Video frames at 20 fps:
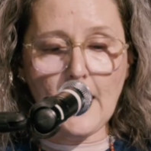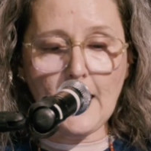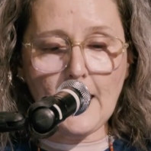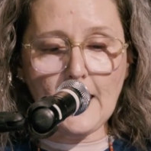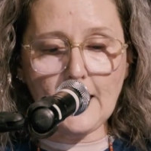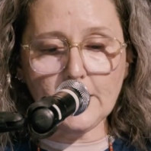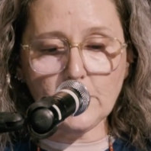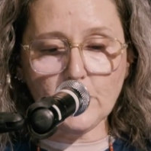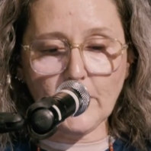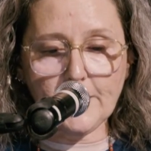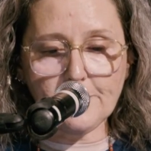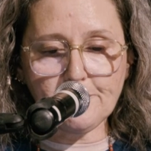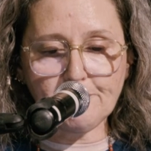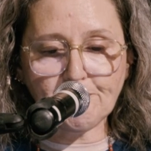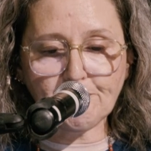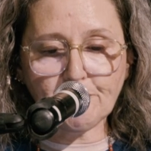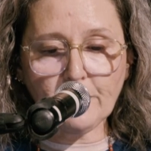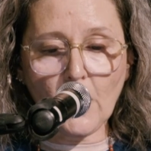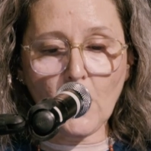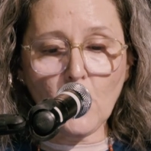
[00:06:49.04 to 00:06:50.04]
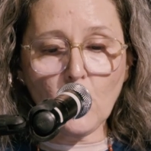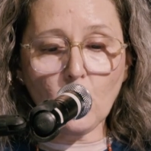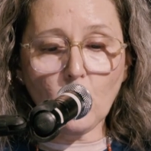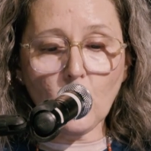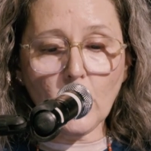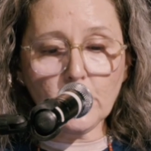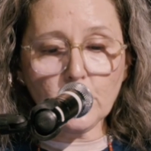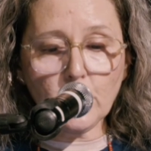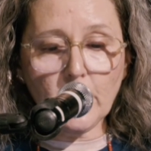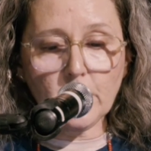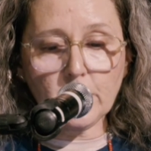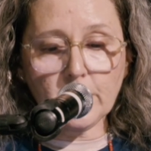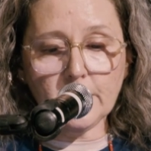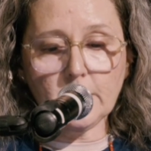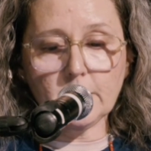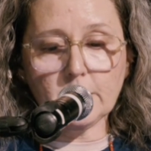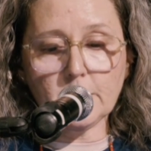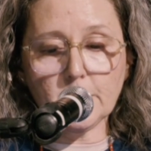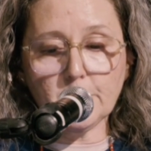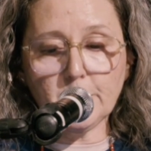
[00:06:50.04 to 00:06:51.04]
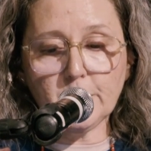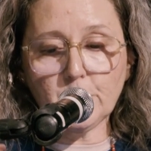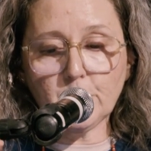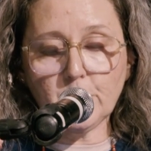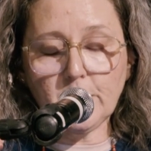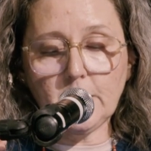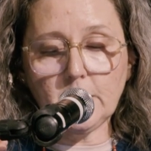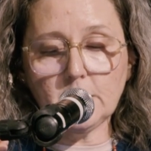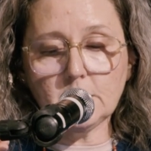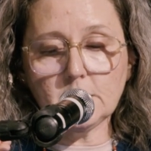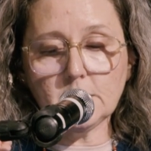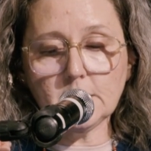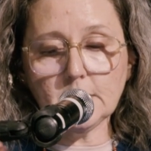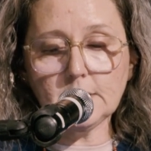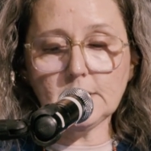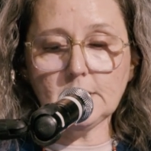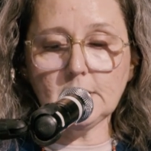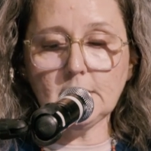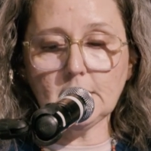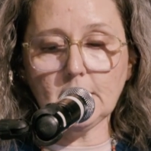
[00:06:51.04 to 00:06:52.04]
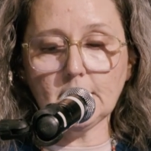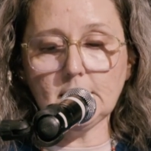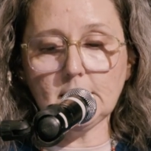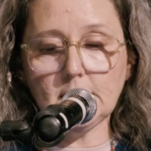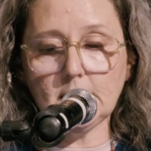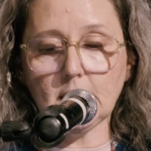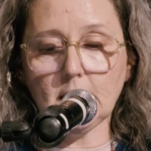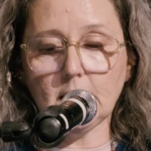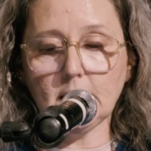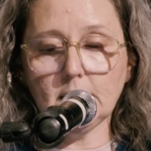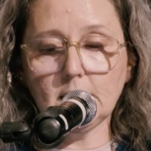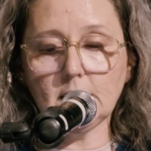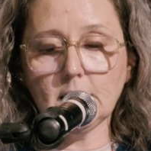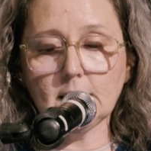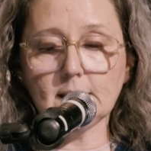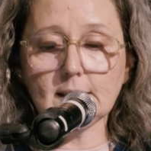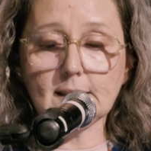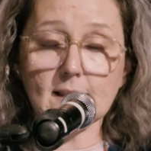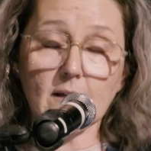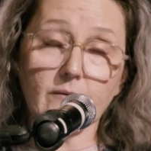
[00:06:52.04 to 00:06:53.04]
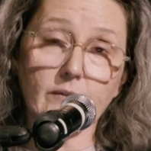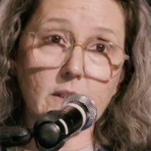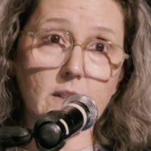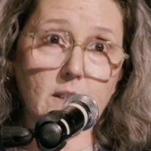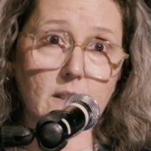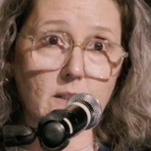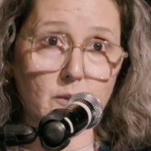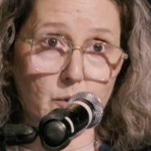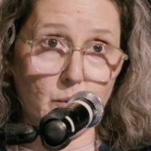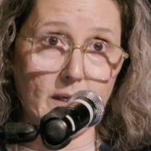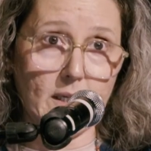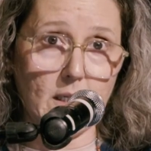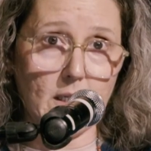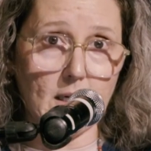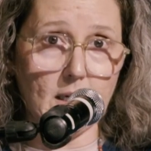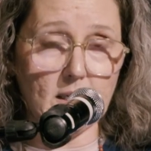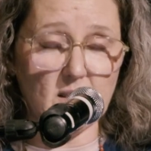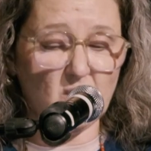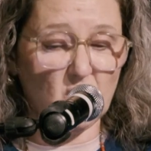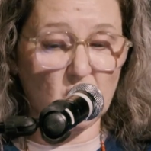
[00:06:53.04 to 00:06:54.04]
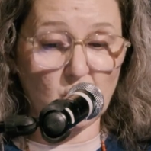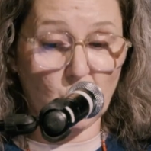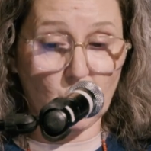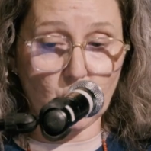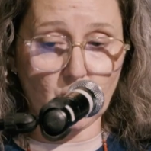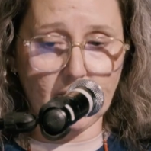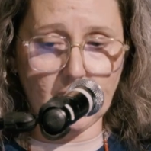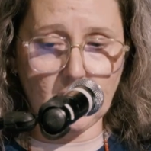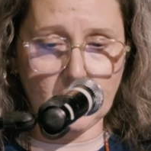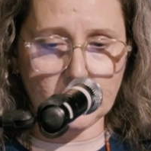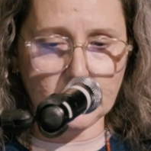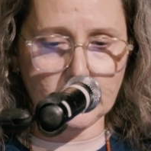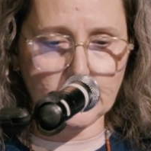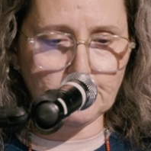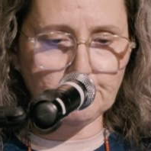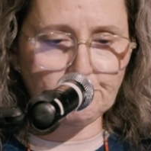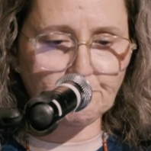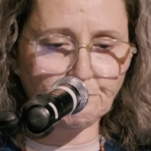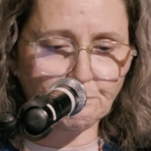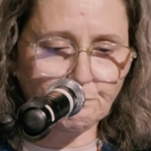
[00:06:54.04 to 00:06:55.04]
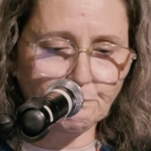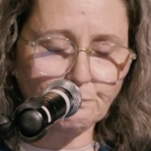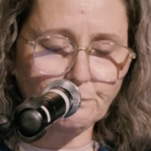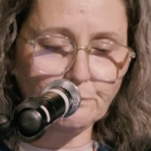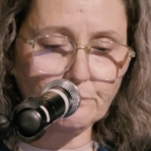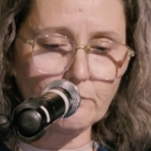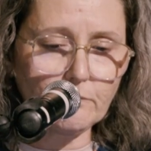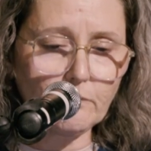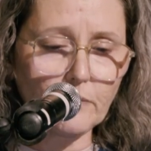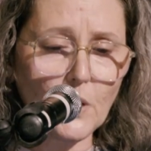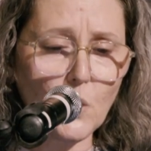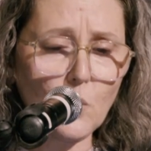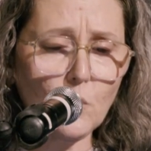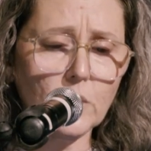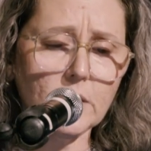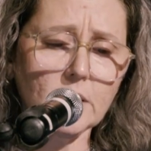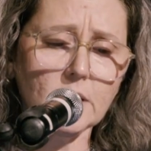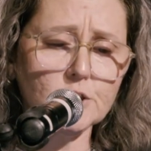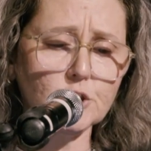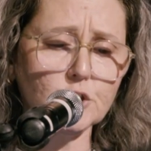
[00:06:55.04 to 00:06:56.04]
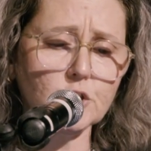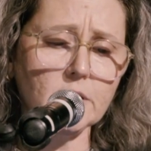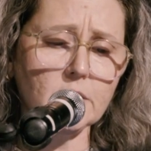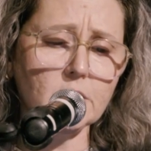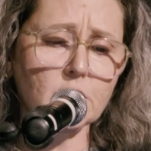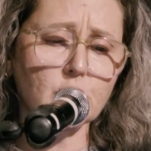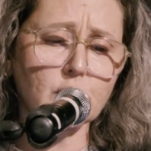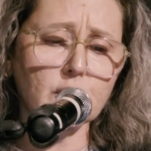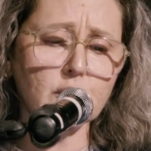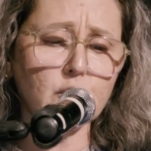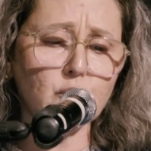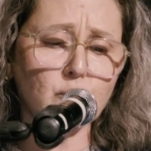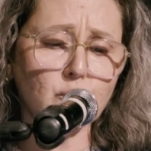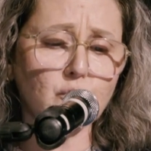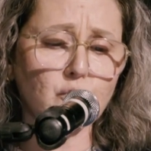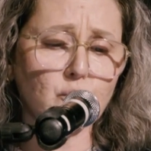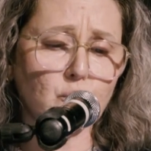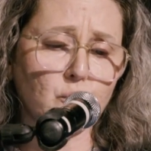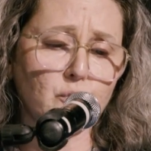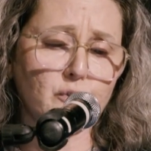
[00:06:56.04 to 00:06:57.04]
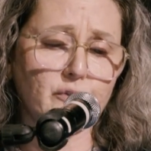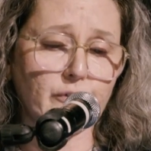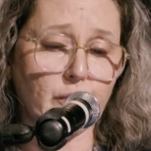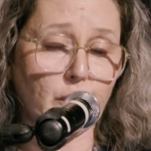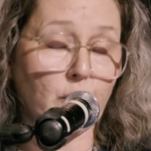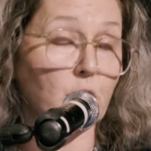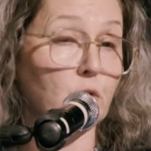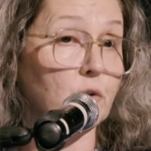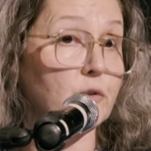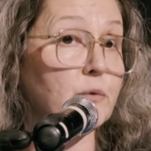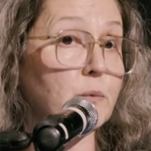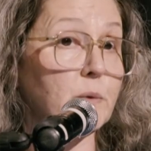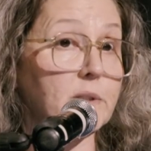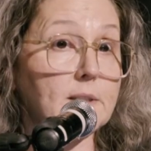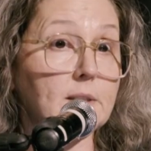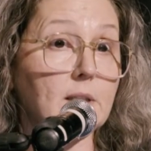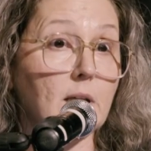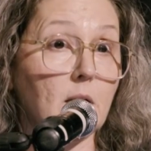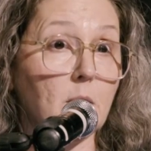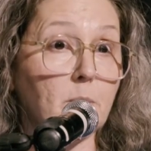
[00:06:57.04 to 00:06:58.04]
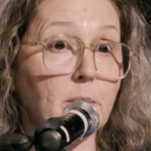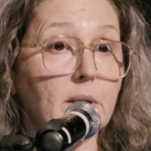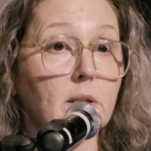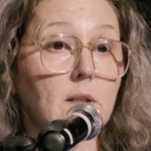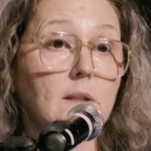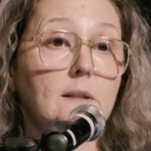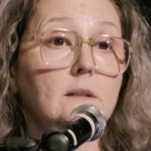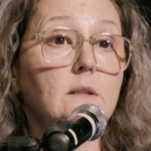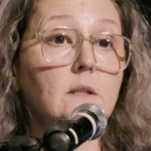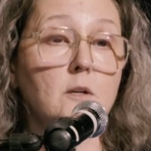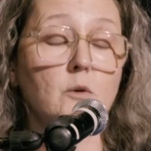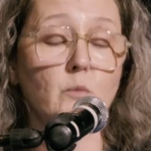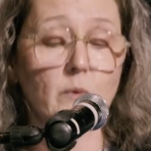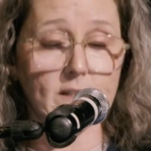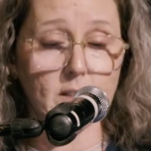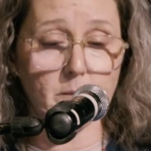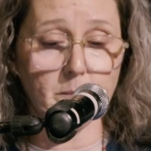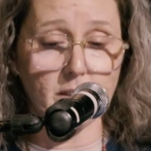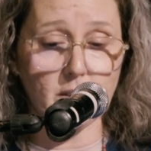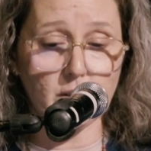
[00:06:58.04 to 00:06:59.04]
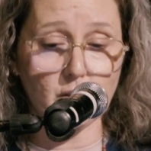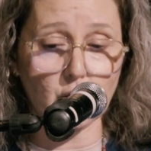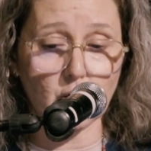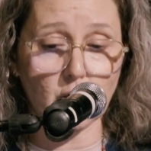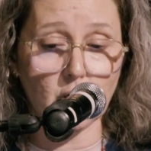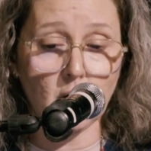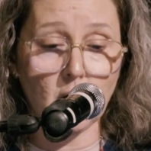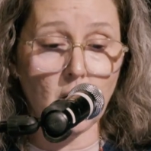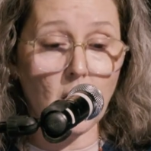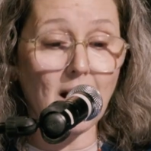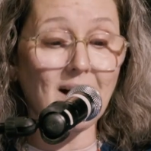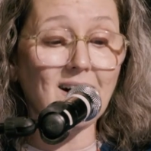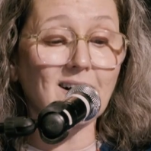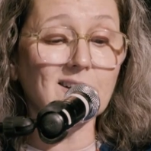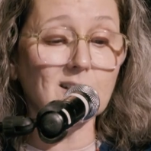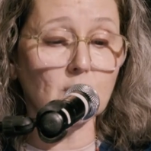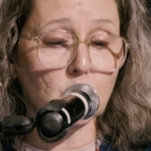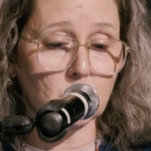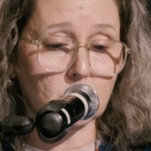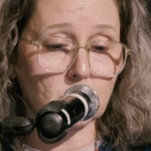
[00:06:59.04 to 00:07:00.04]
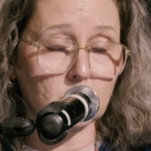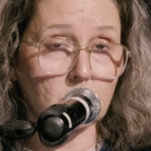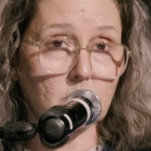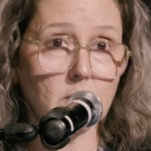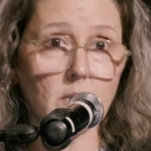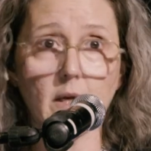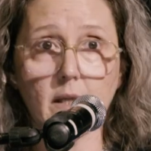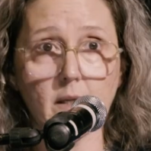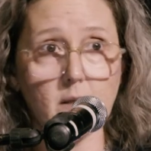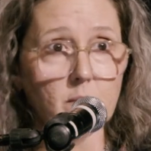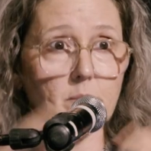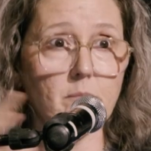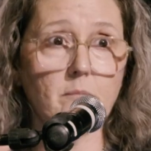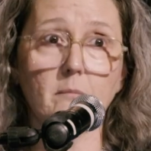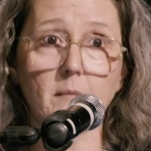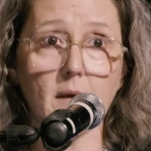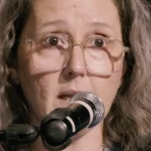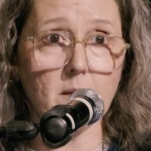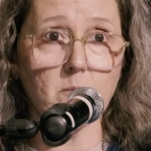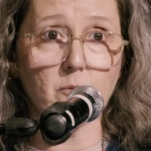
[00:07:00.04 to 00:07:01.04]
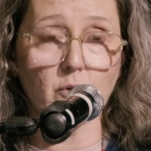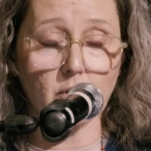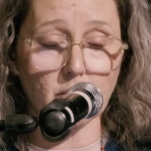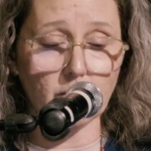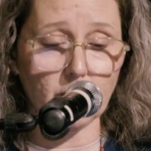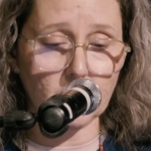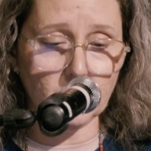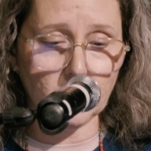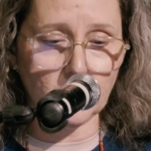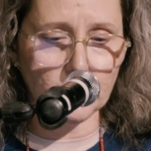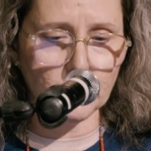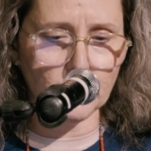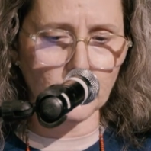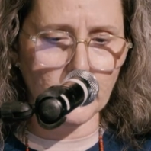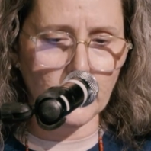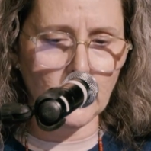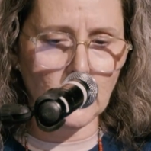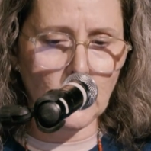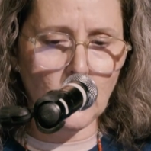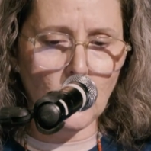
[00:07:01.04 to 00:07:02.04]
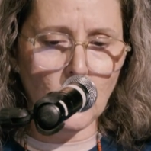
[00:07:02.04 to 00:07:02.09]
Anyway, one way or another, between 1699 and 1729, so it's 30 years, 132 schools for girls were set up in London and Westminster alone, and many more around the country.